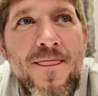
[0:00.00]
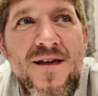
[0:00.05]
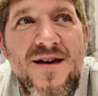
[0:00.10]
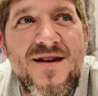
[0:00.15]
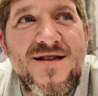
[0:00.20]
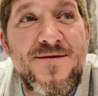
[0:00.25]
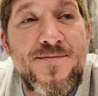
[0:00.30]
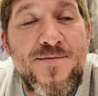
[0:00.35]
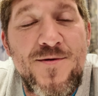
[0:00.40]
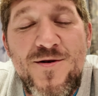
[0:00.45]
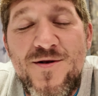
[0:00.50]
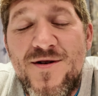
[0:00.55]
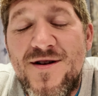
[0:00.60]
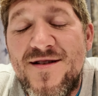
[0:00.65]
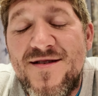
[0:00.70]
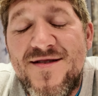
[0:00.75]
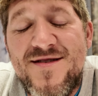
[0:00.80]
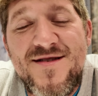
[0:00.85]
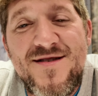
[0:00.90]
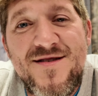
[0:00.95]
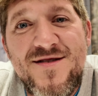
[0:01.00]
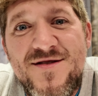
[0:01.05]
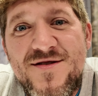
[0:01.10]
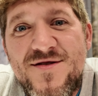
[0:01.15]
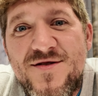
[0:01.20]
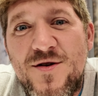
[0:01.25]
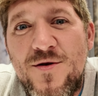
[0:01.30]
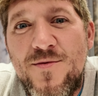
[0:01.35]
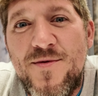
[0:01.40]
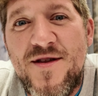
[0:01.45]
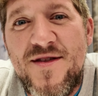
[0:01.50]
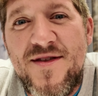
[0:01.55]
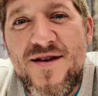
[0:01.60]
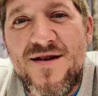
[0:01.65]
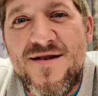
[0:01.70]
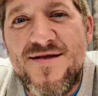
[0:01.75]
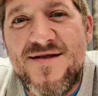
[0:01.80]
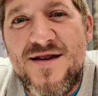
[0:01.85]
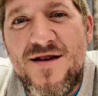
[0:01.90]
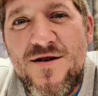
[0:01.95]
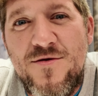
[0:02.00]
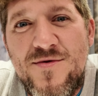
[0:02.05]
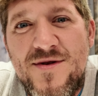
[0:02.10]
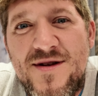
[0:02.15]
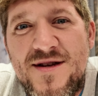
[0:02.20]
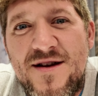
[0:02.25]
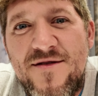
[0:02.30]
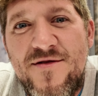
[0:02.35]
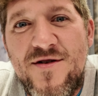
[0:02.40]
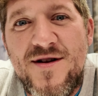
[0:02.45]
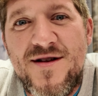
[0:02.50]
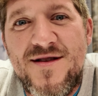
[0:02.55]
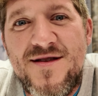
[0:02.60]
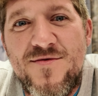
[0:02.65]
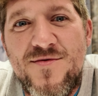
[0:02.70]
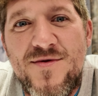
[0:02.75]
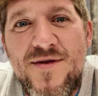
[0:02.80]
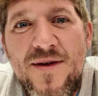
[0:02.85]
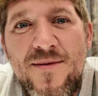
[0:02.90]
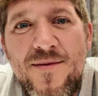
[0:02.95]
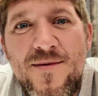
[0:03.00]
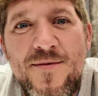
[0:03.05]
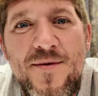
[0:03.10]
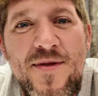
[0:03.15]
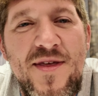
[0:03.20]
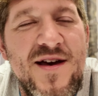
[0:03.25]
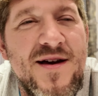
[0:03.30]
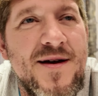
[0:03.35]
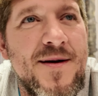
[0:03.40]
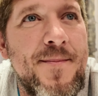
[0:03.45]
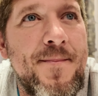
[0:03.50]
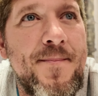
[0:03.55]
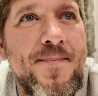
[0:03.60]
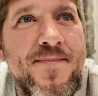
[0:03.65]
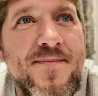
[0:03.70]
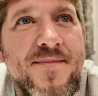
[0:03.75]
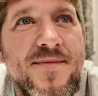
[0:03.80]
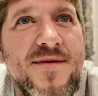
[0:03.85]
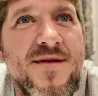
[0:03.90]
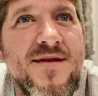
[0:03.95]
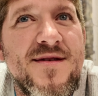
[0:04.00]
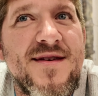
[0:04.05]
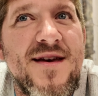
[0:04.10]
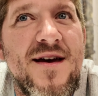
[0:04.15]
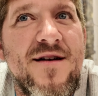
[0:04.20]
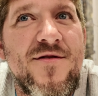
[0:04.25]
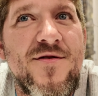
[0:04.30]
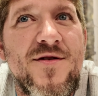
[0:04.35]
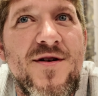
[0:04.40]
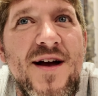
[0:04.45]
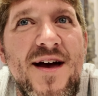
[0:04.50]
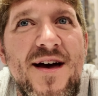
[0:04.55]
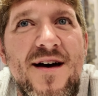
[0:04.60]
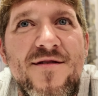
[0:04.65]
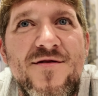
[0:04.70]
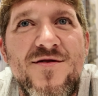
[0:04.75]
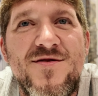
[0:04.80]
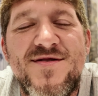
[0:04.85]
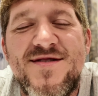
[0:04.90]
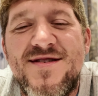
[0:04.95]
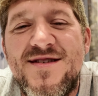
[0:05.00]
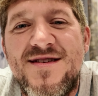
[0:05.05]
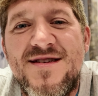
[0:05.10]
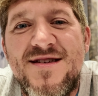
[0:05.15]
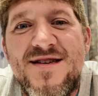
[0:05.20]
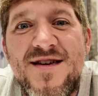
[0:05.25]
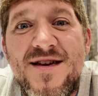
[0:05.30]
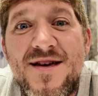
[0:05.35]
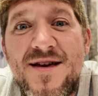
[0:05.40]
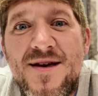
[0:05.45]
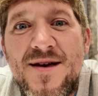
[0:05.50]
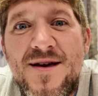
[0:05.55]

experience so many things that you would never get to really be able to ever have or see